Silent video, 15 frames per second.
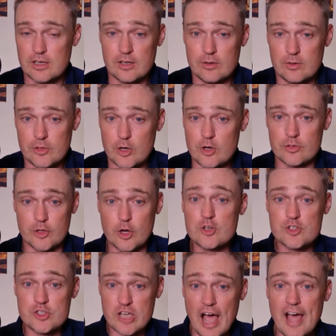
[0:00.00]
there's
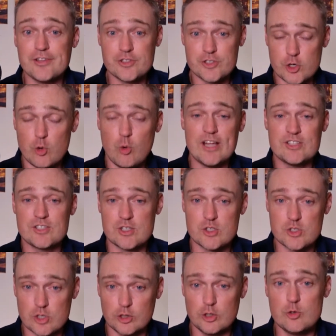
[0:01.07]
consequences
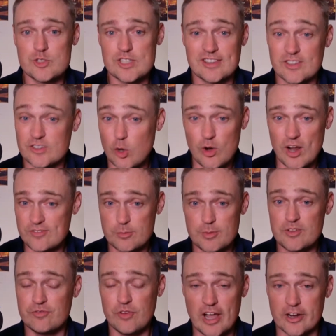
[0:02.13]
to losing that don't have to be
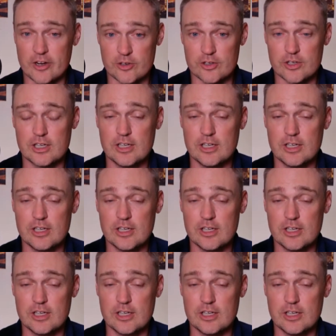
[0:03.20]
fired.